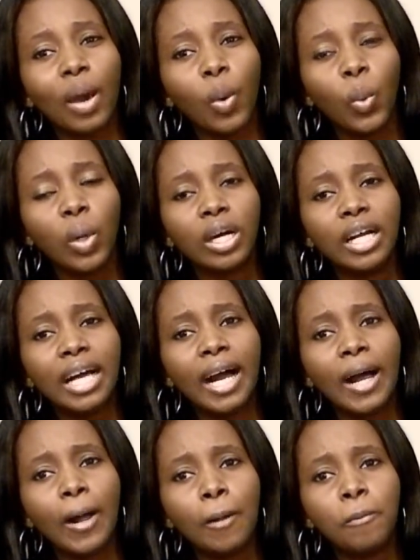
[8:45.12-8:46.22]
will
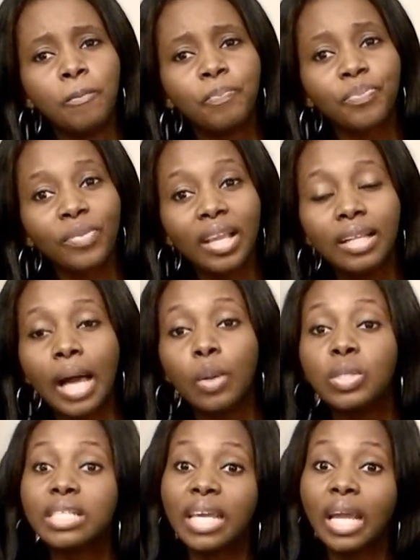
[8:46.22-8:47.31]
I
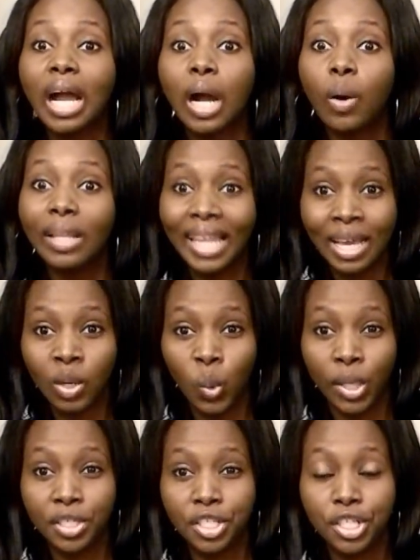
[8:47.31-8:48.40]
would say our
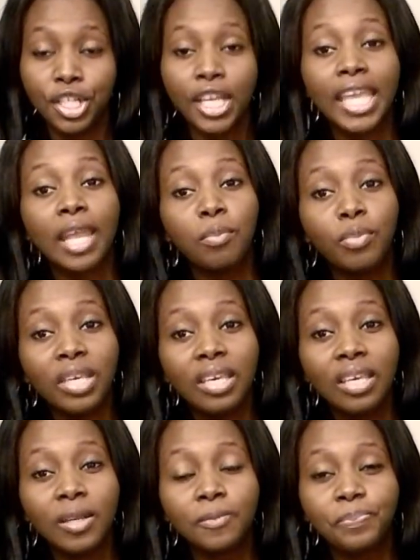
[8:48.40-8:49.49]
language can
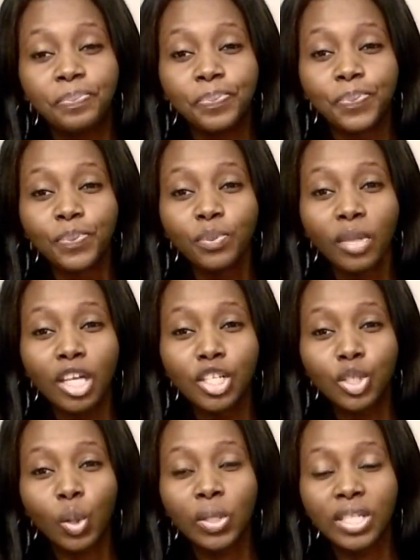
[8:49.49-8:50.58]
be a
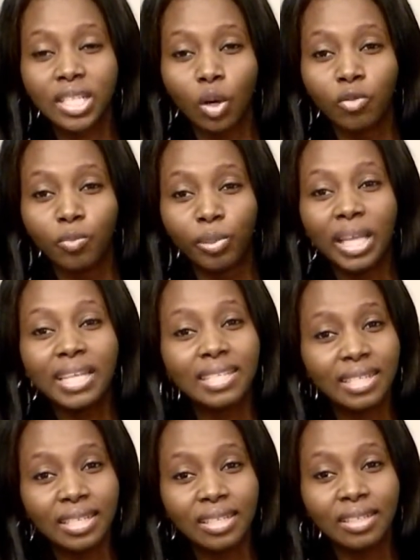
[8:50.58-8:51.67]
source of
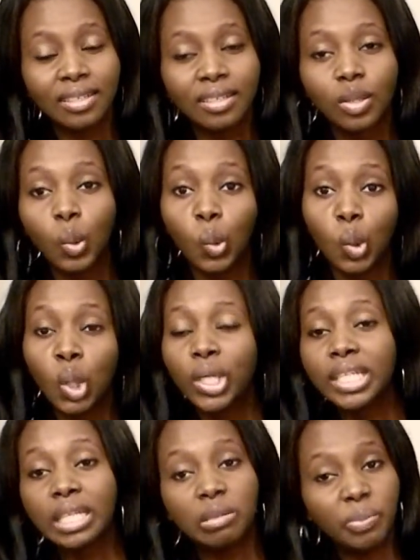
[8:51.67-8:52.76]
blessing, or
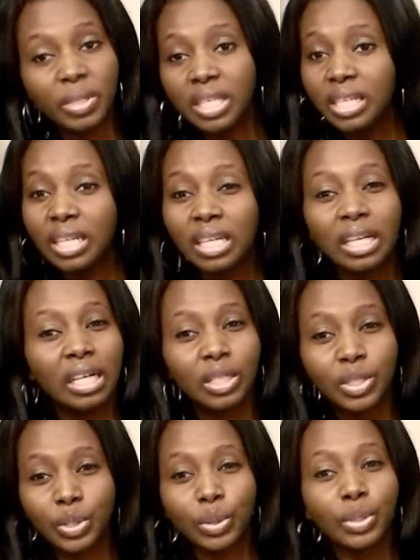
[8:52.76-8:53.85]
it can be a
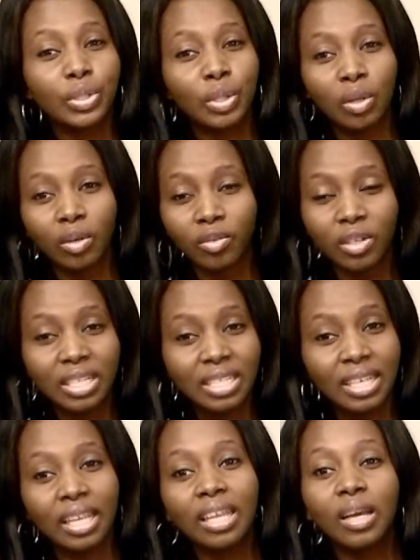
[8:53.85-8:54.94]
source of
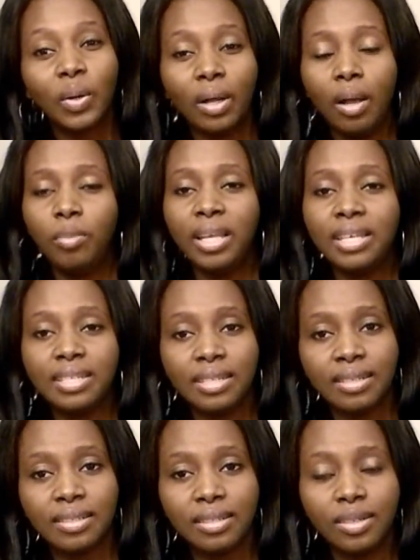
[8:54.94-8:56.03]
taking our
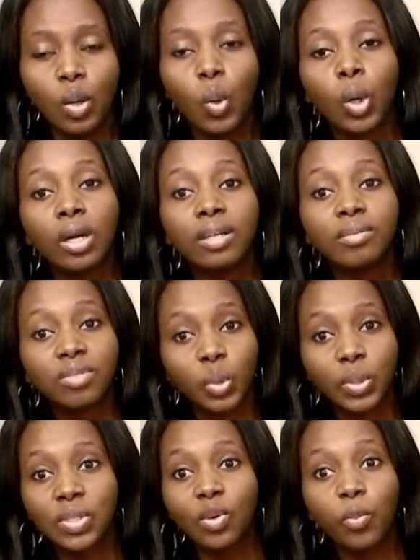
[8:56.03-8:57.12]
blessings, or
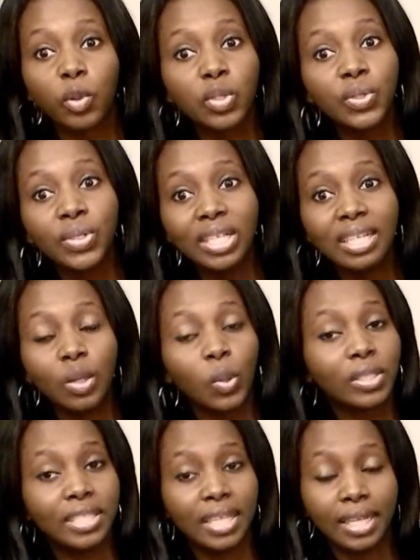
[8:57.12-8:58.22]
source of opportunity, or
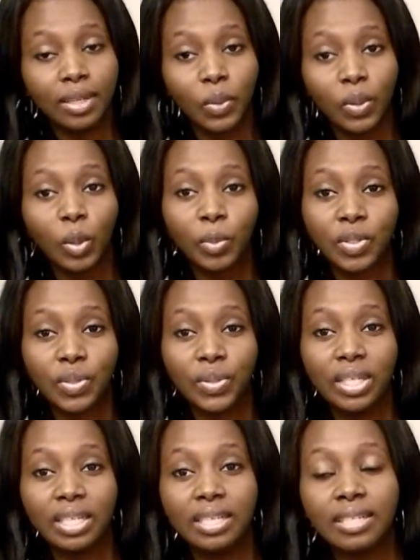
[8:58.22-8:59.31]
taking our
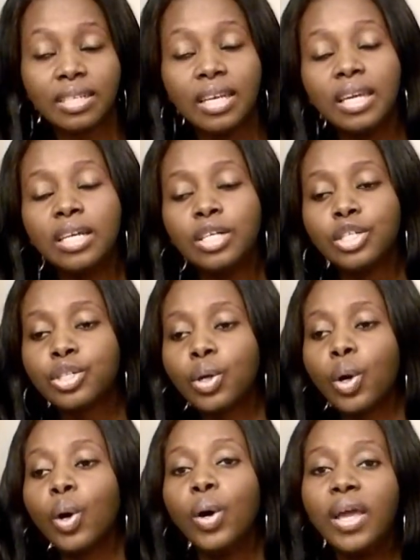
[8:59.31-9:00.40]
opportunities.
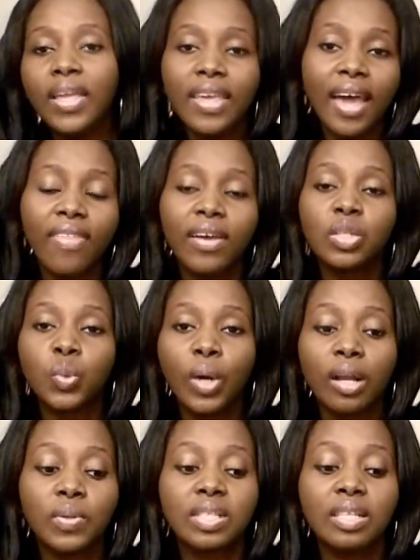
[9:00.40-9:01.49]
So yeah, that's what
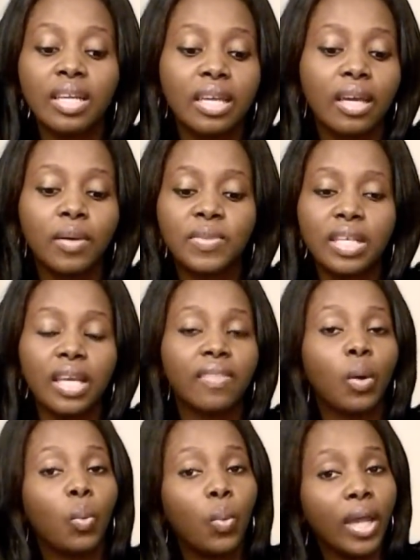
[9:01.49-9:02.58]
I was thinking. I'm saying
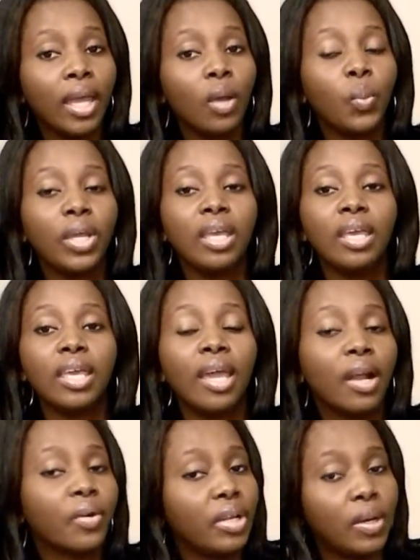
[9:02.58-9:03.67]
the way we
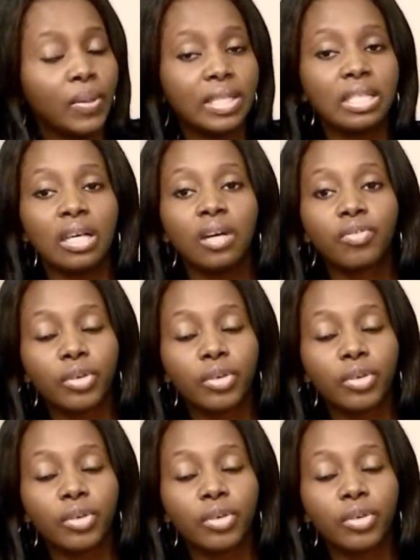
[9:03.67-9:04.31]
carry ourselves